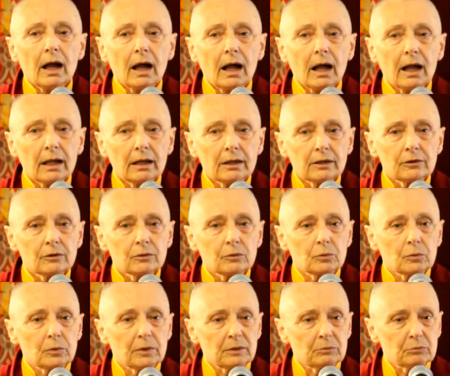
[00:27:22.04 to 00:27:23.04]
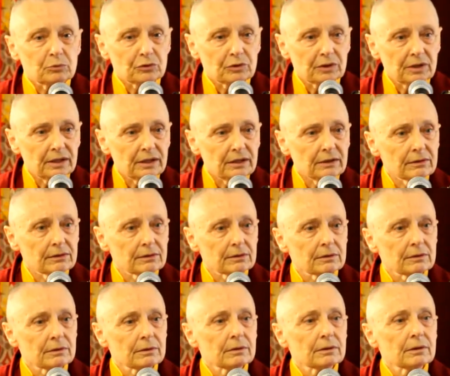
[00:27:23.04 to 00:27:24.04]
and we breathe
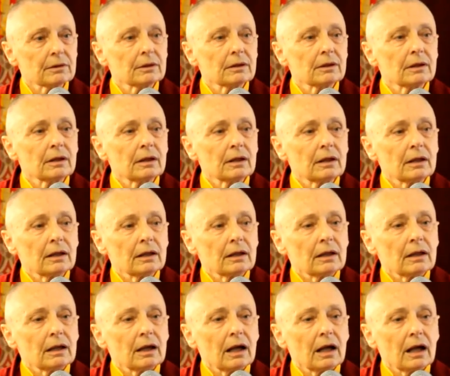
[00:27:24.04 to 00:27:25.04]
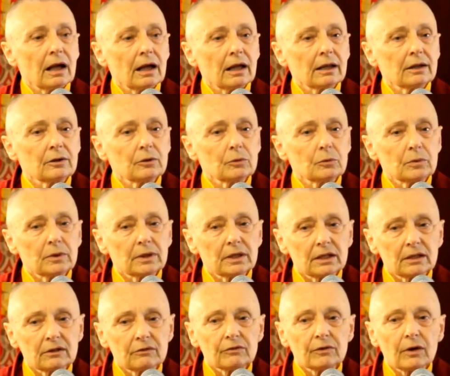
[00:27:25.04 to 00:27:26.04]
and we
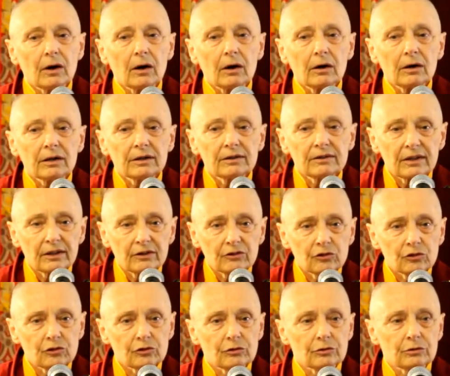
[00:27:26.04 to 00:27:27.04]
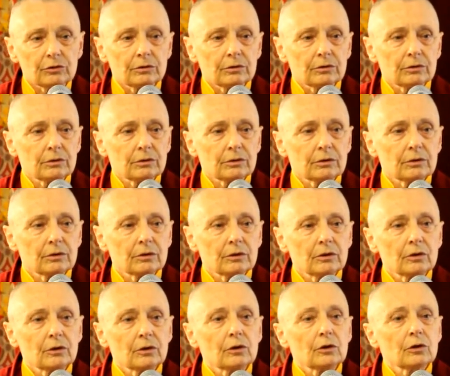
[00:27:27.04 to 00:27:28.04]
give our attention
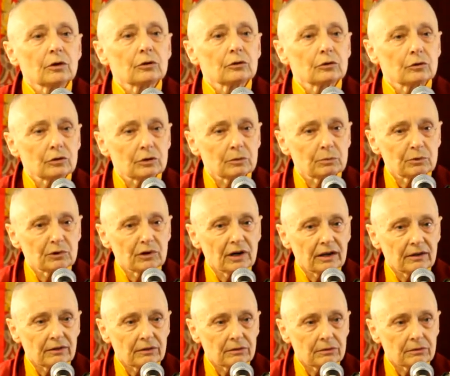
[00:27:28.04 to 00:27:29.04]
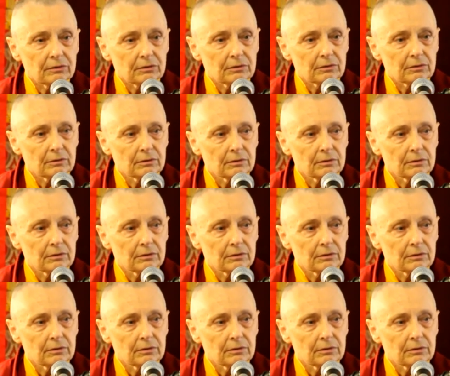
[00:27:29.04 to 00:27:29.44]
to the breath.